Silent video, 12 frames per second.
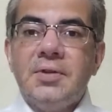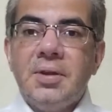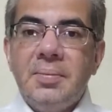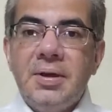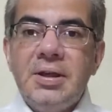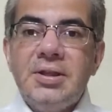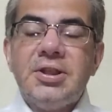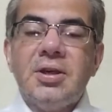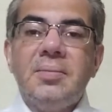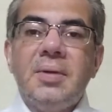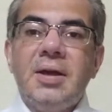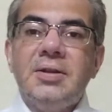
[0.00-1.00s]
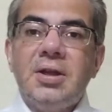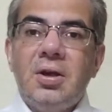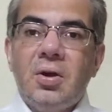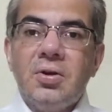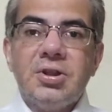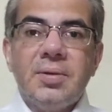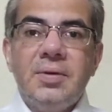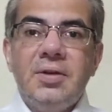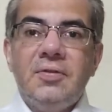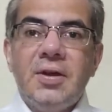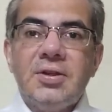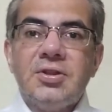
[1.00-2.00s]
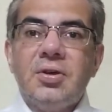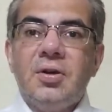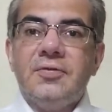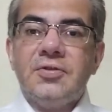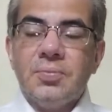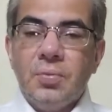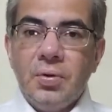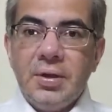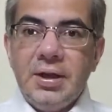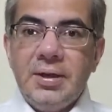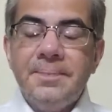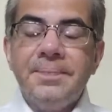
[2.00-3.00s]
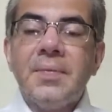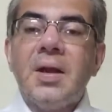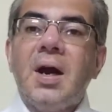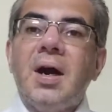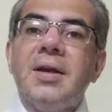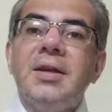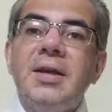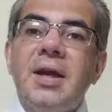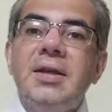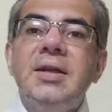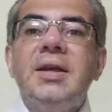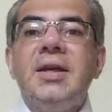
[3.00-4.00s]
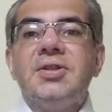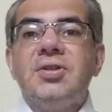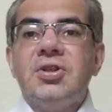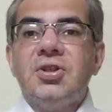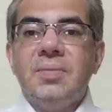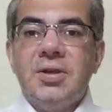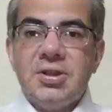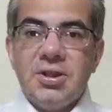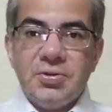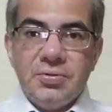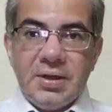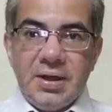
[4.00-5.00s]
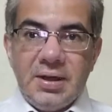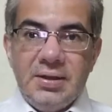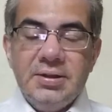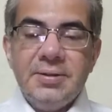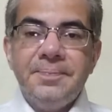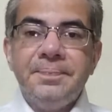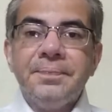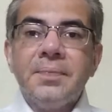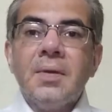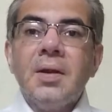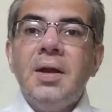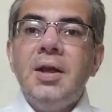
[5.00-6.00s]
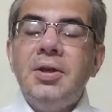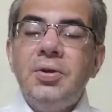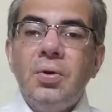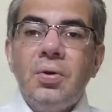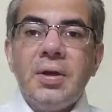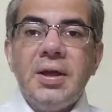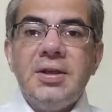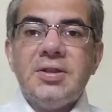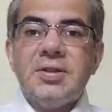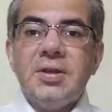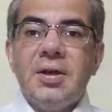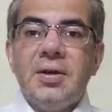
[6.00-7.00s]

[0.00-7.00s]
the middle-term and the long-term effects of smoking are in any case detrimental to the health. In no case